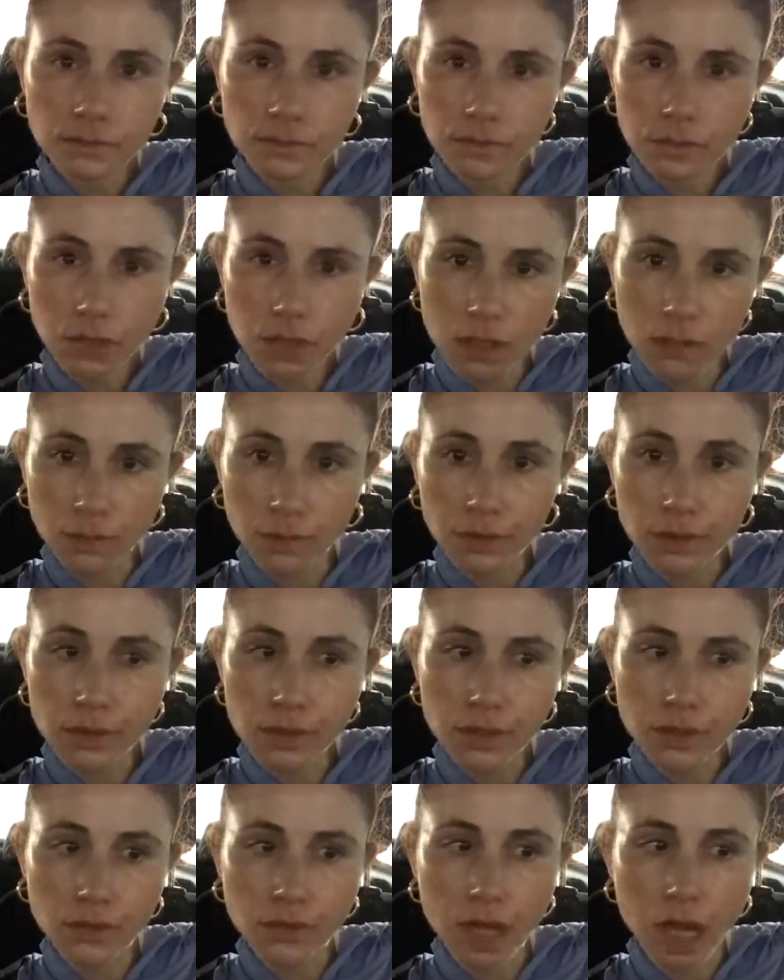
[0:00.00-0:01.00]
to the
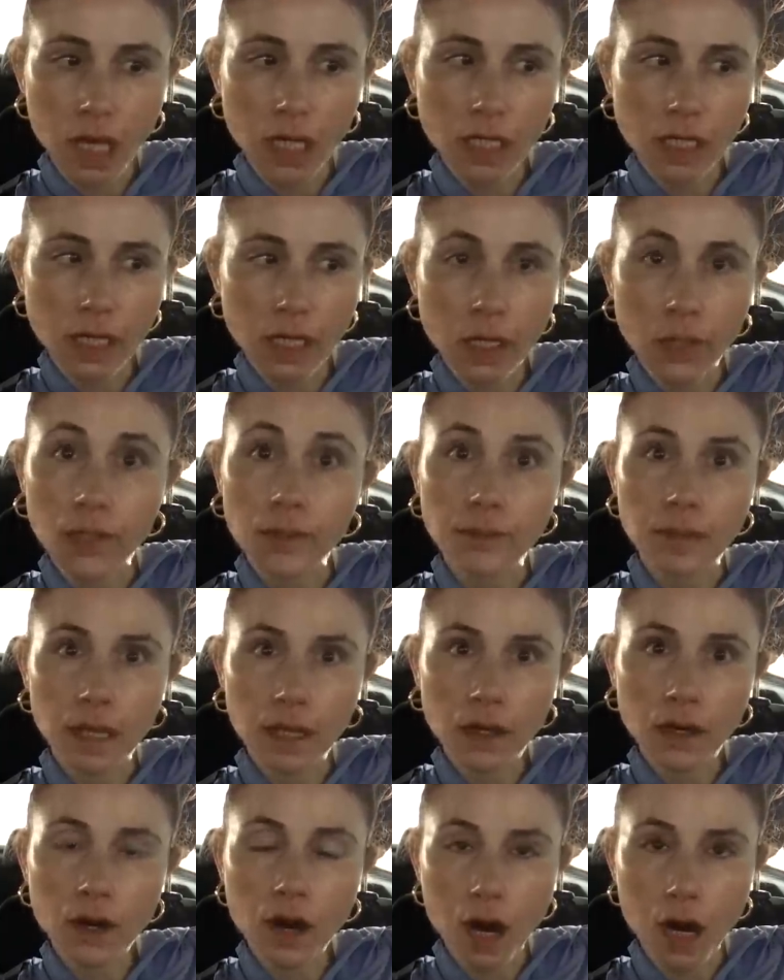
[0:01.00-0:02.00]
Bluetooth audio in my
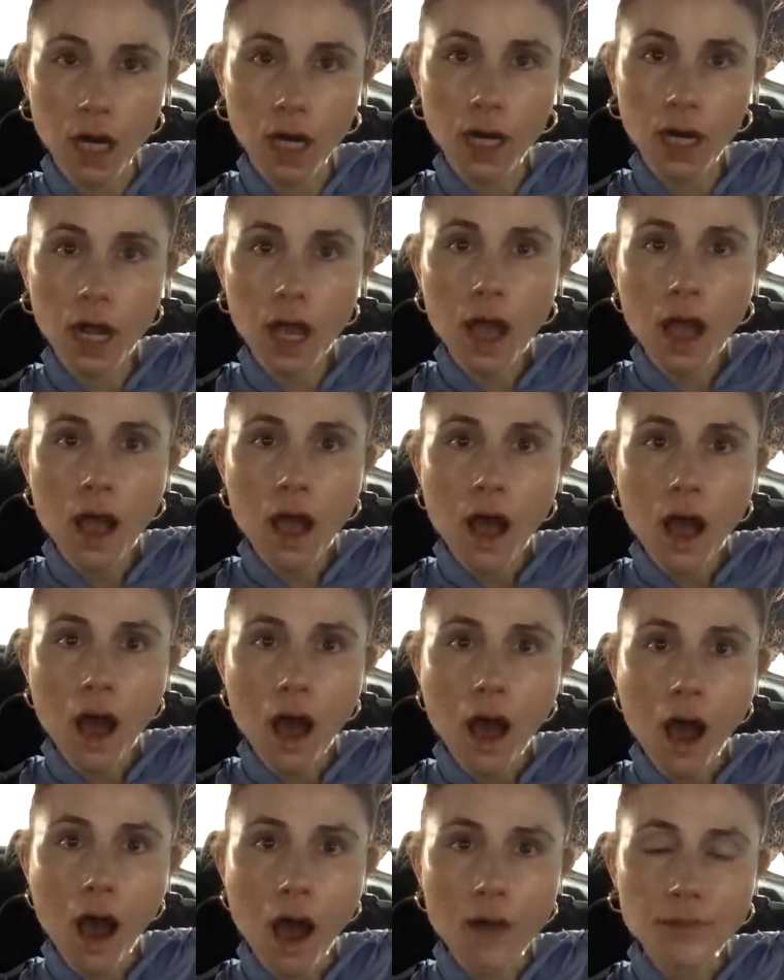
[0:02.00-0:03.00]
car.
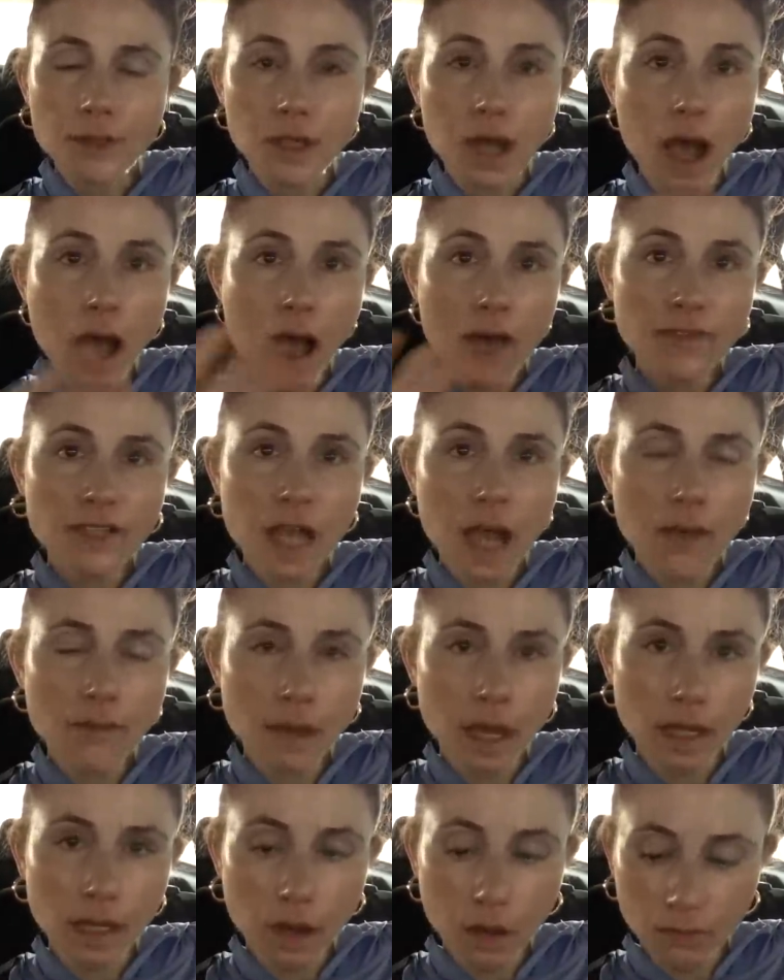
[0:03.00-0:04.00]
Um, so I have to have
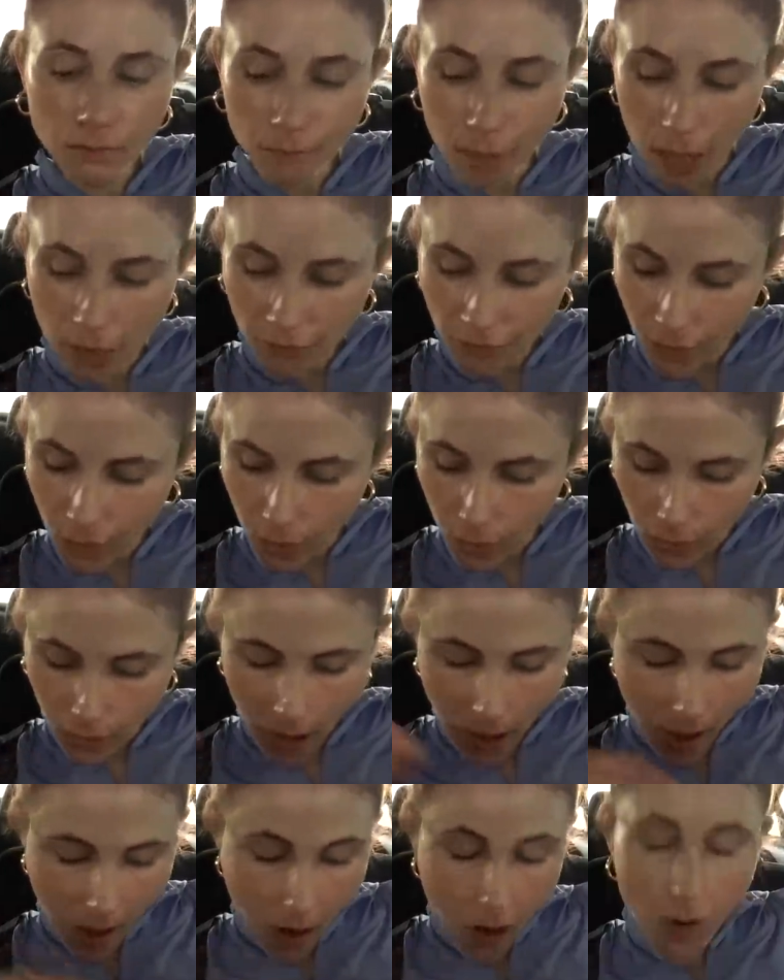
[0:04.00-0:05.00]
my my phone
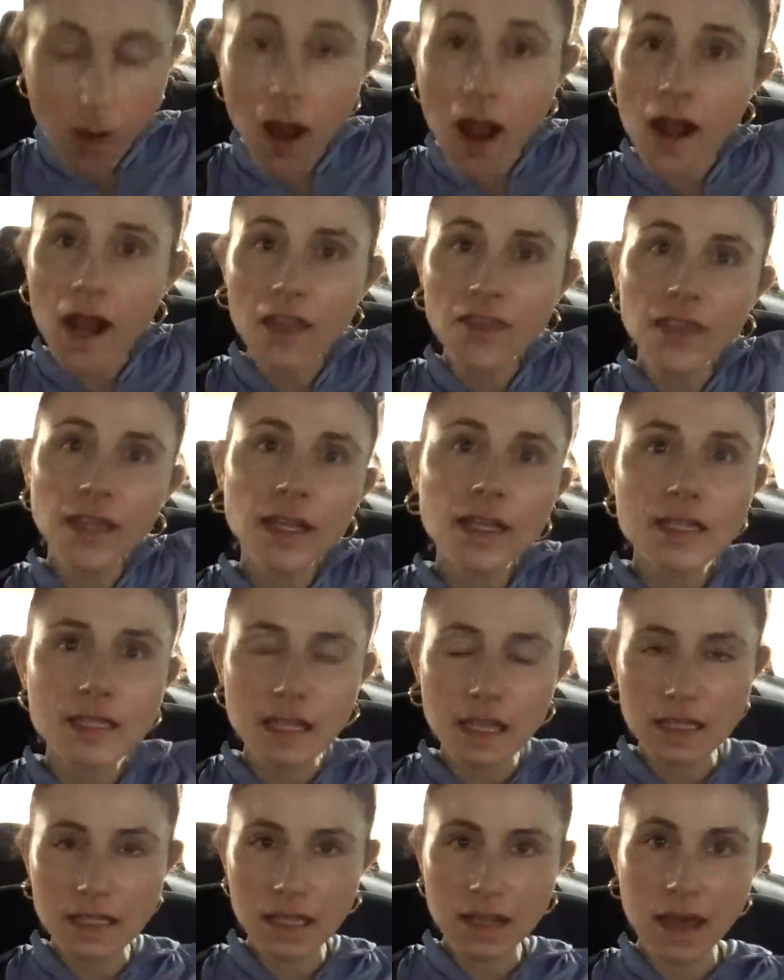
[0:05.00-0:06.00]
out, and I think it's
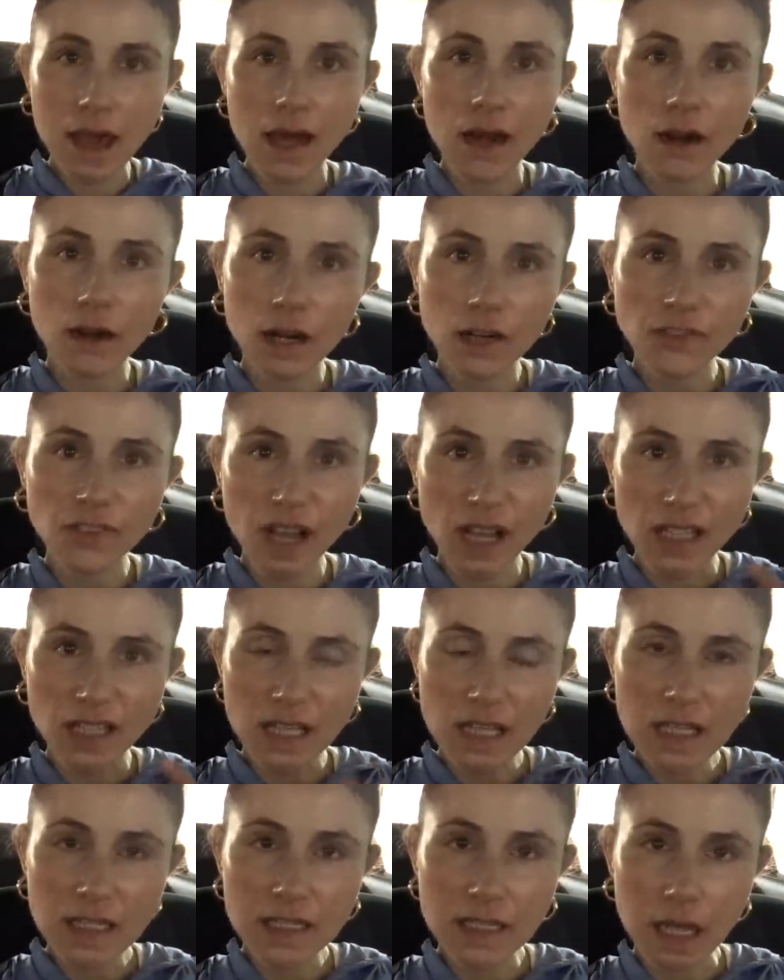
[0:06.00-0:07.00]
because of that
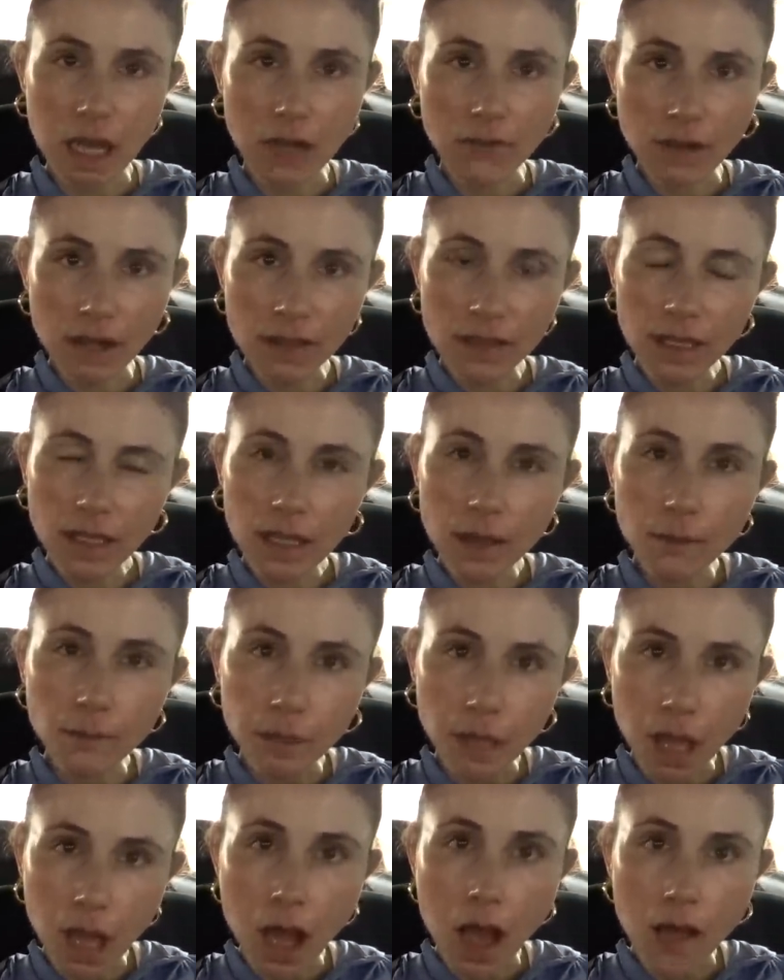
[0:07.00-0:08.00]
RFID stuff. I think it
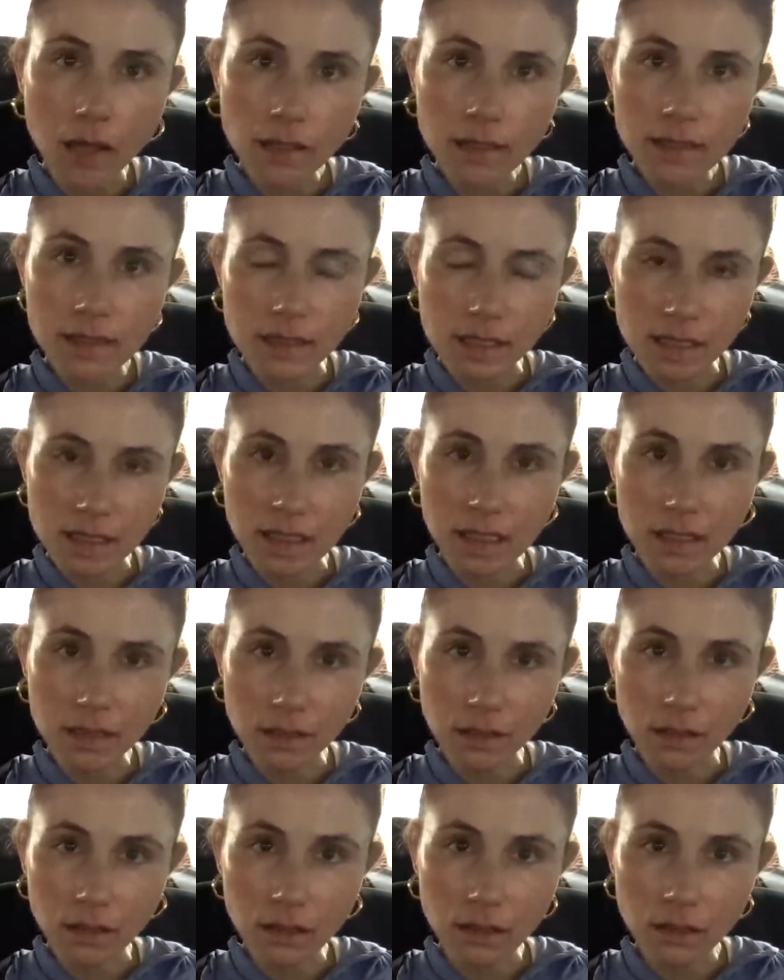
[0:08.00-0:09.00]
blocks the
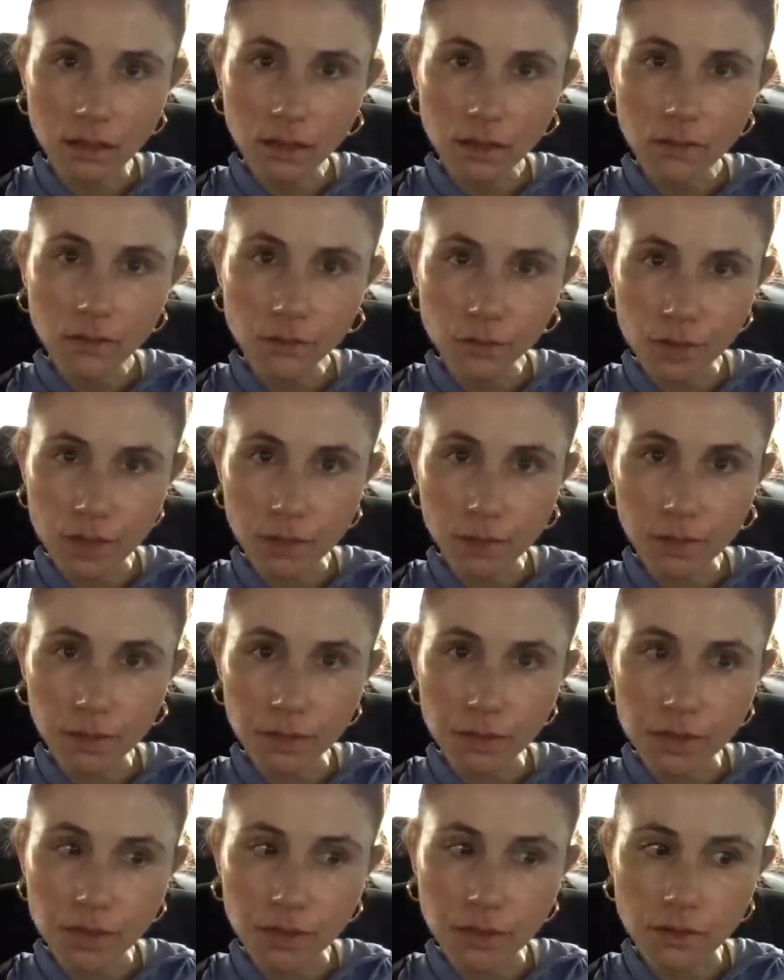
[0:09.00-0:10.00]
signal for the
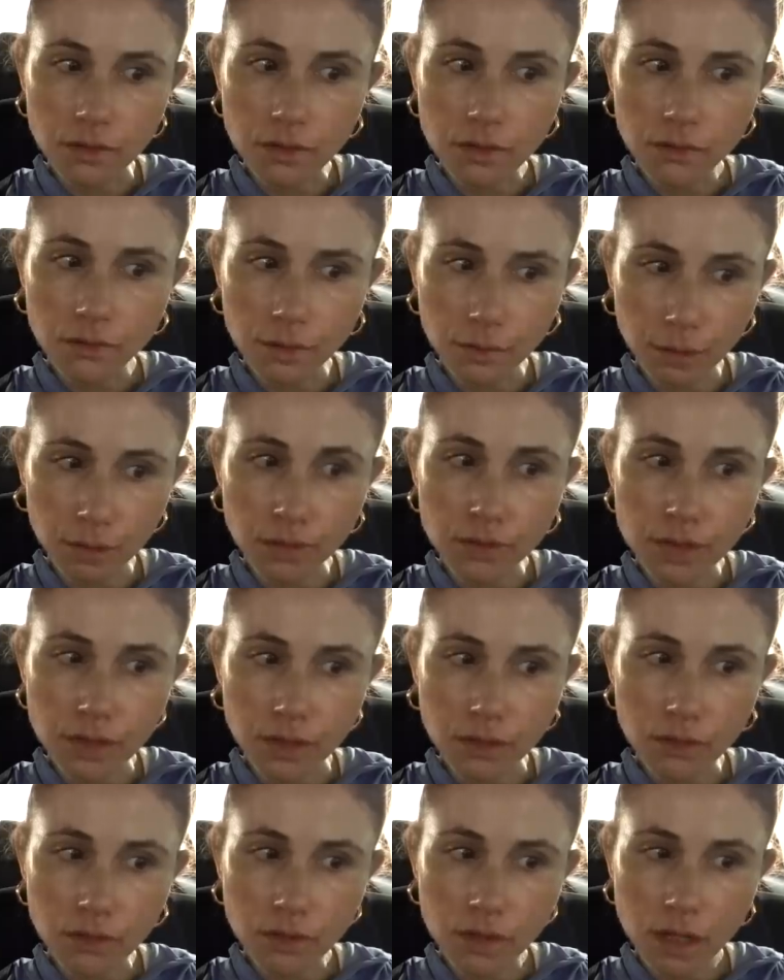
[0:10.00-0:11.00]
Bluetooth for
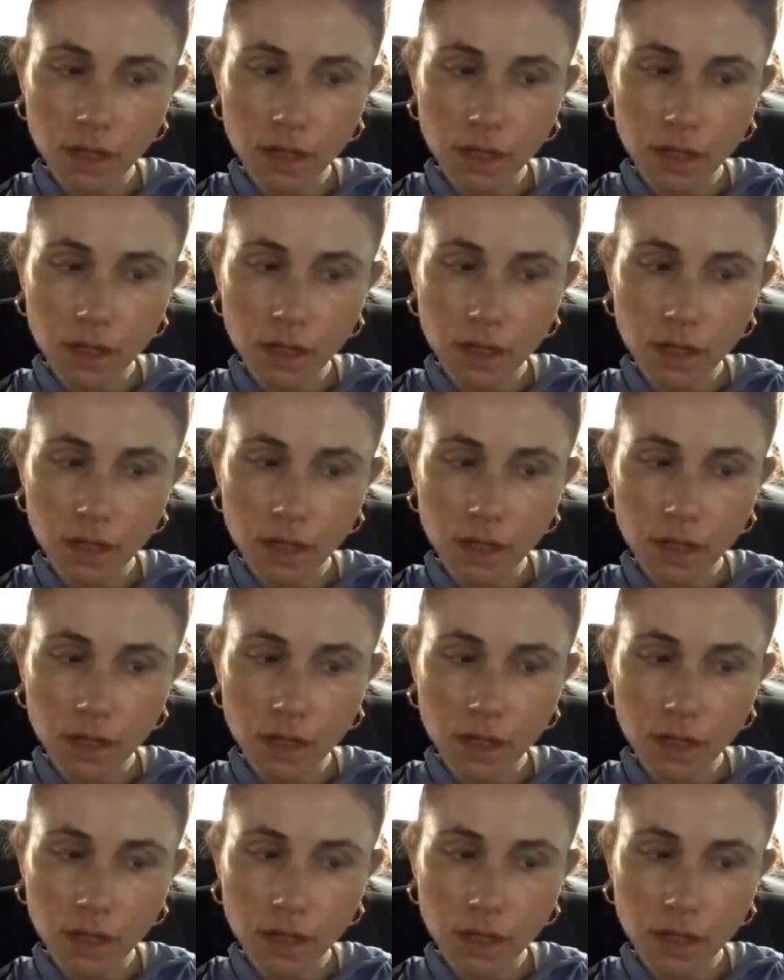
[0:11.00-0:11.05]
Bluetooth,